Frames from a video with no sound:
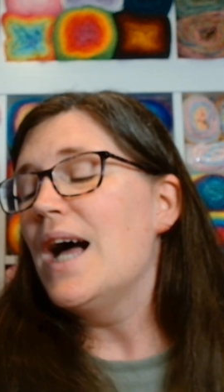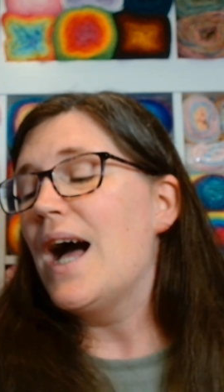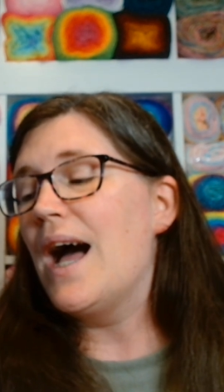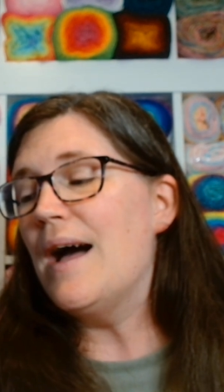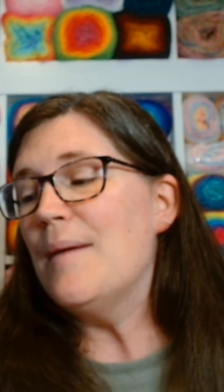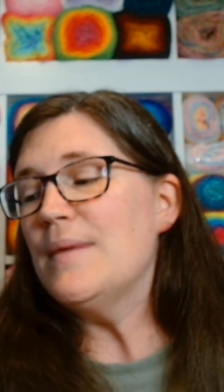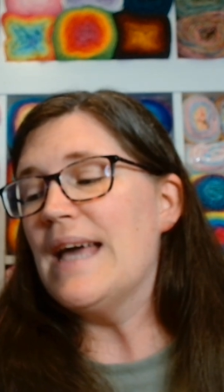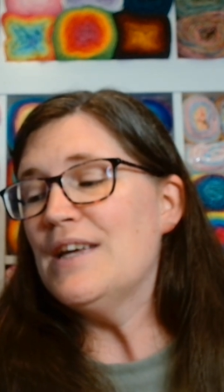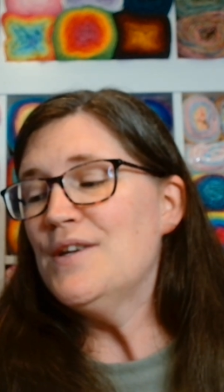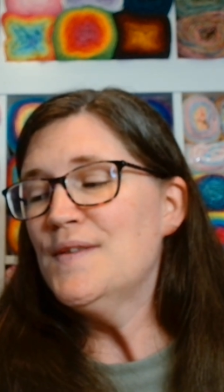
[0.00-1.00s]

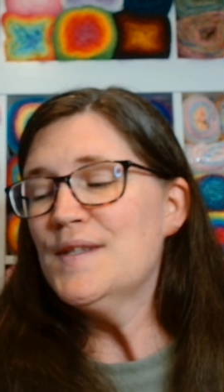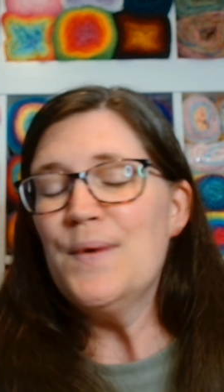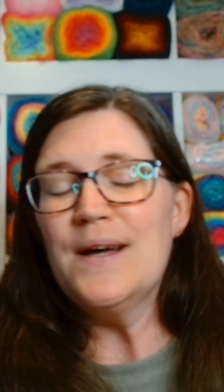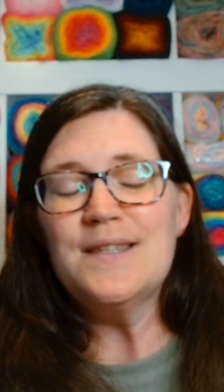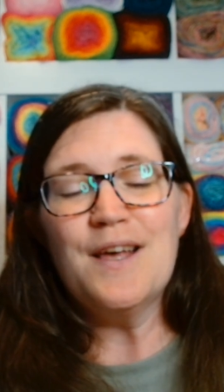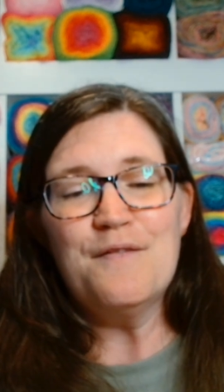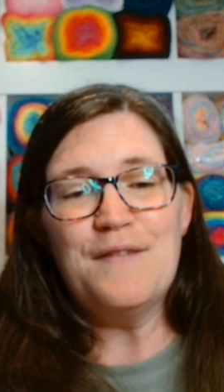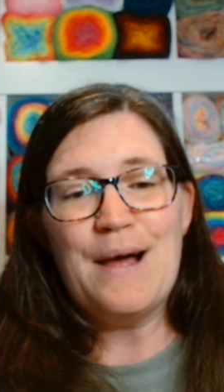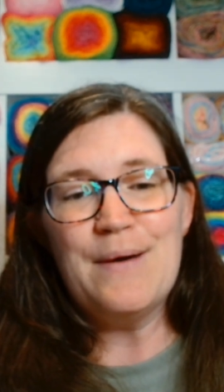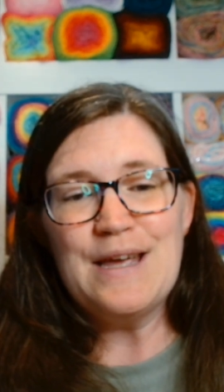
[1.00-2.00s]
Yeah, use the word
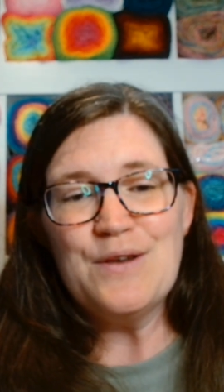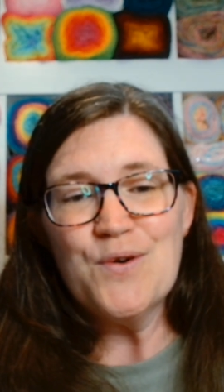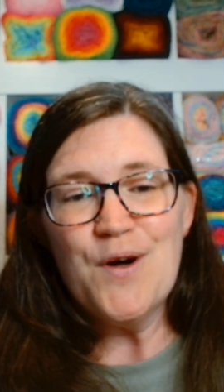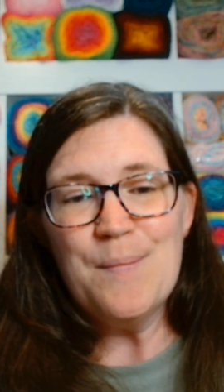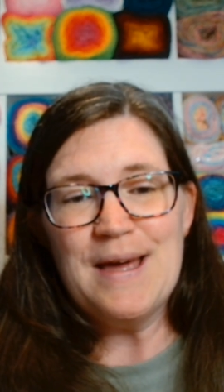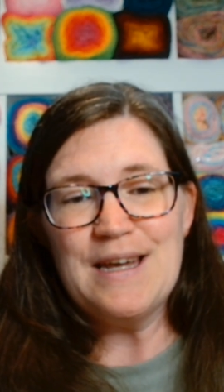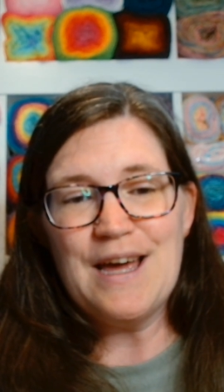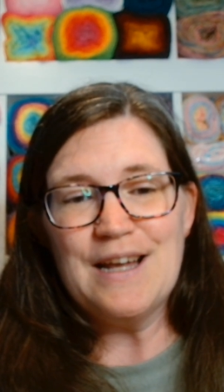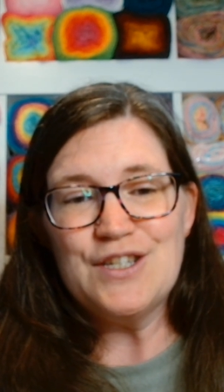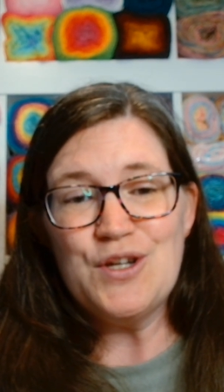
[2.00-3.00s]
sunflower in your comment
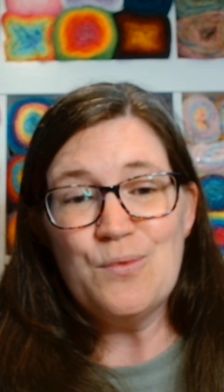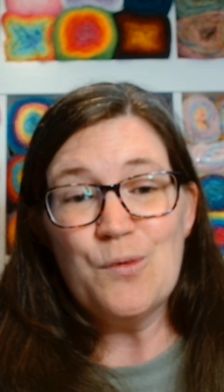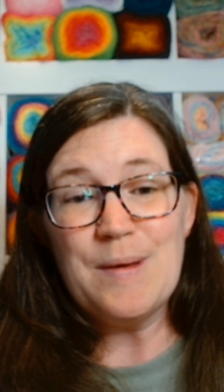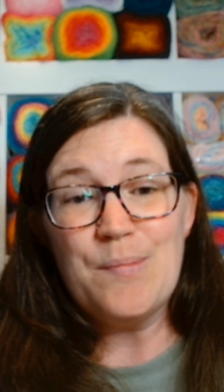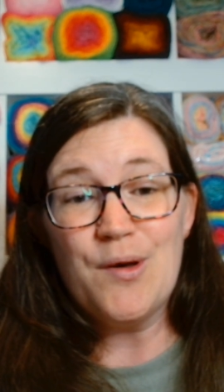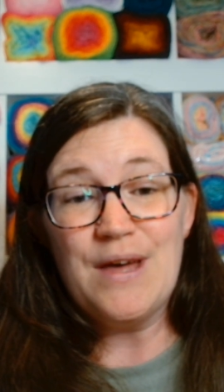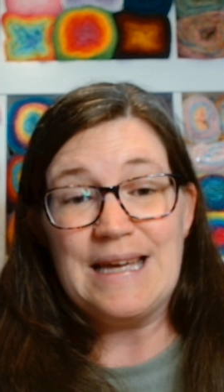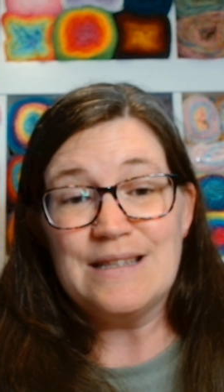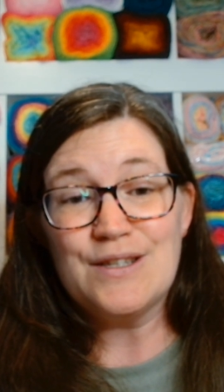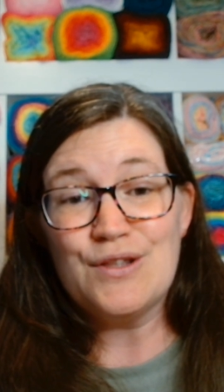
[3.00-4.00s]
and you will be put
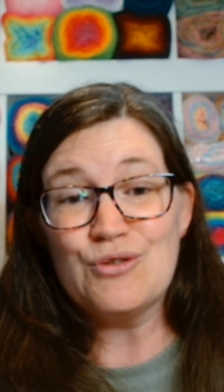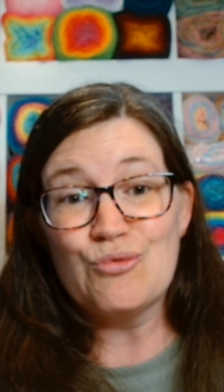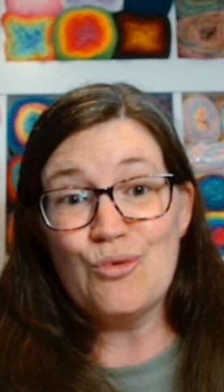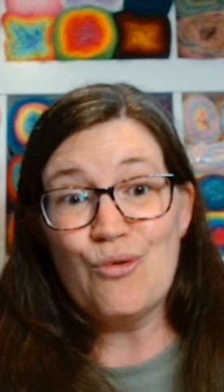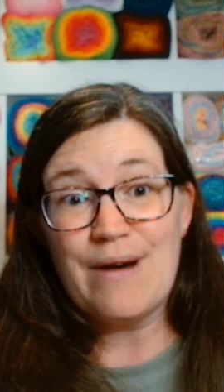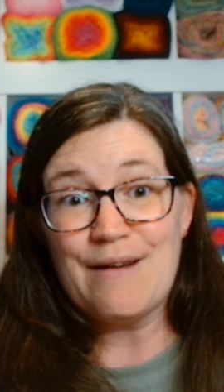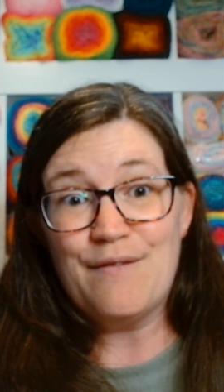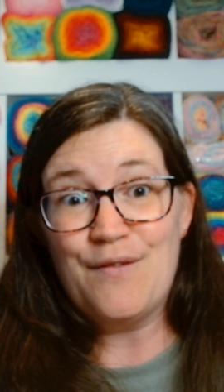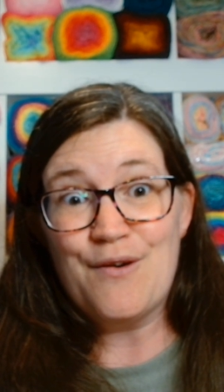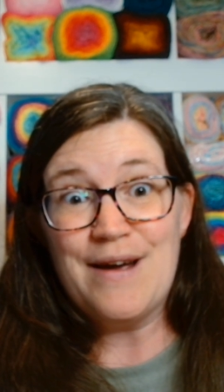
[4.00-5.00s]
into the drawing
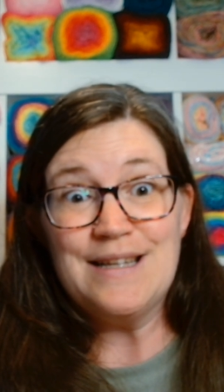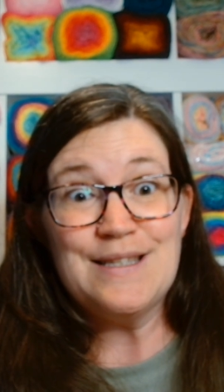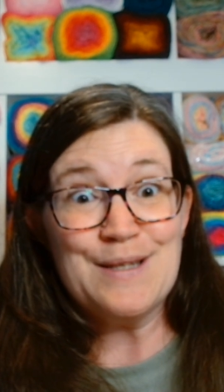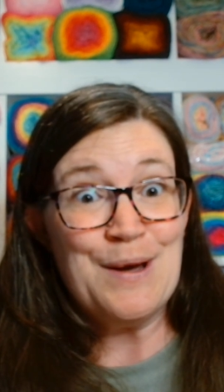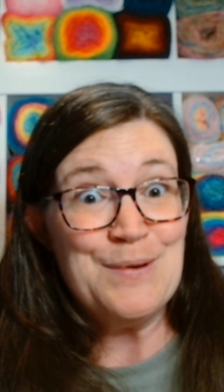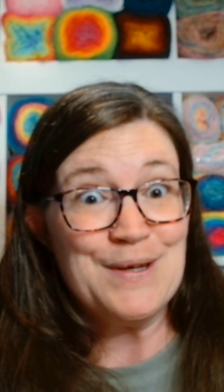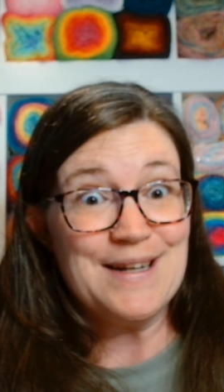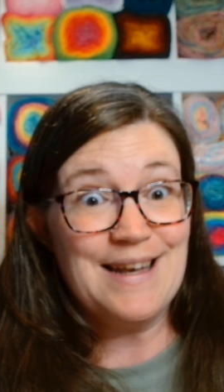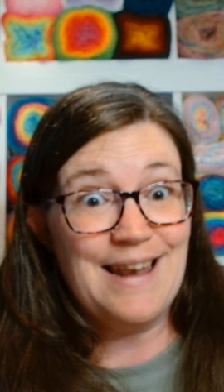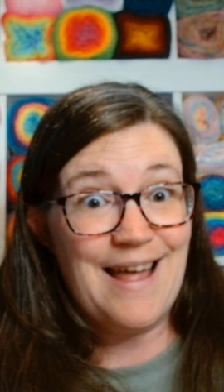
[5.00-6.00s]
for it. So good
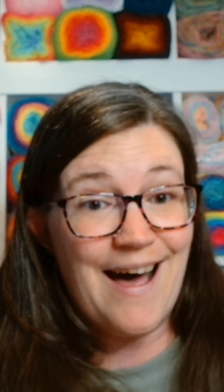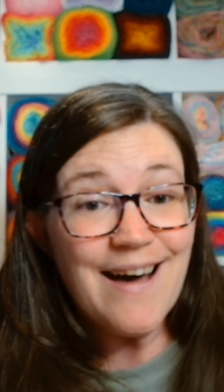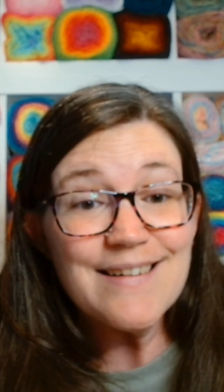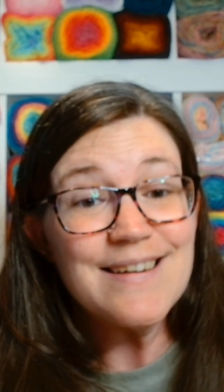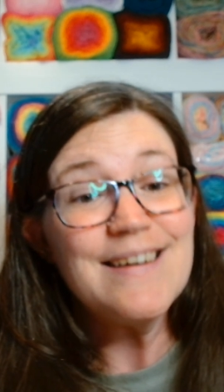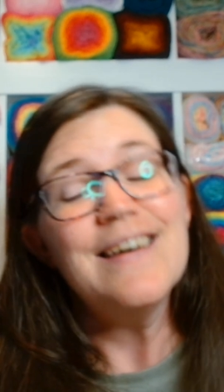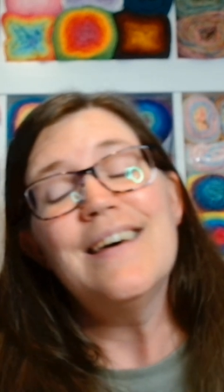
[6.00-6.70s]
luck.